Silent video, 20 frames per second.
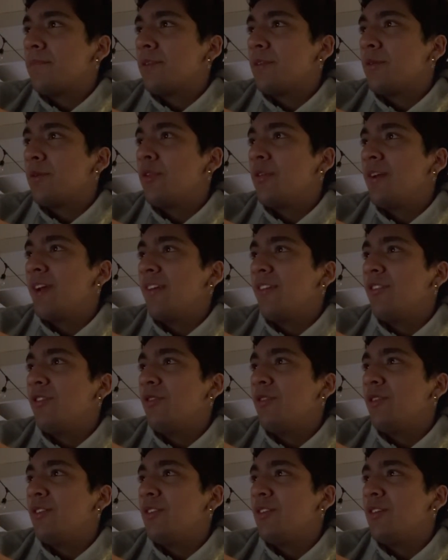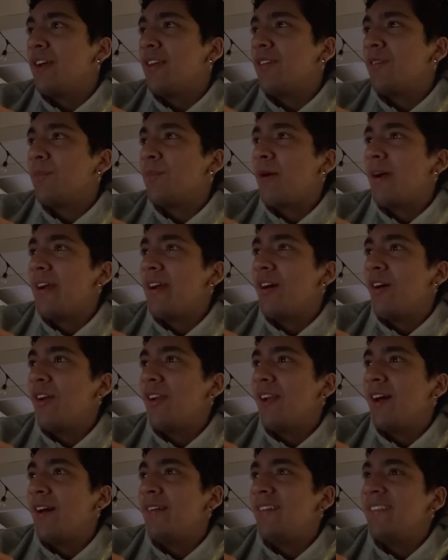What are you guys doing? You guys probably all
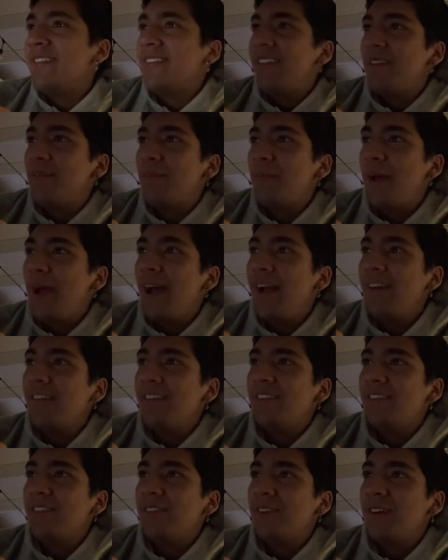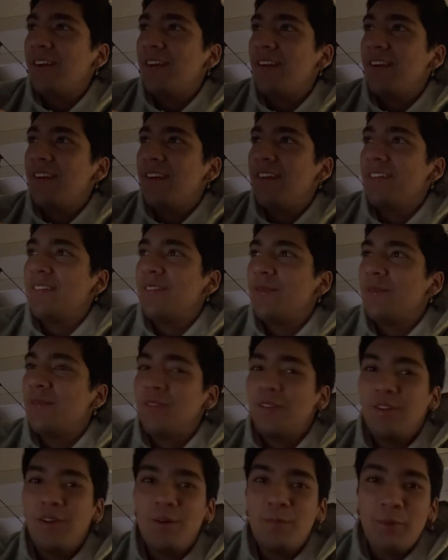out in St. Patty's, right?
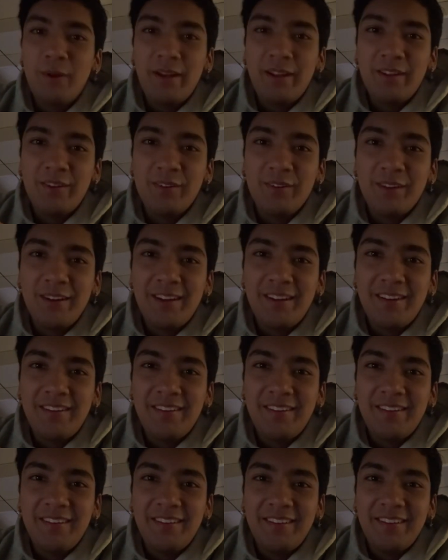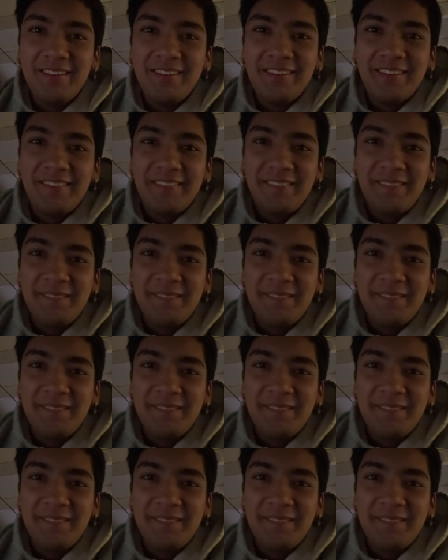Y'all probably going out and uh,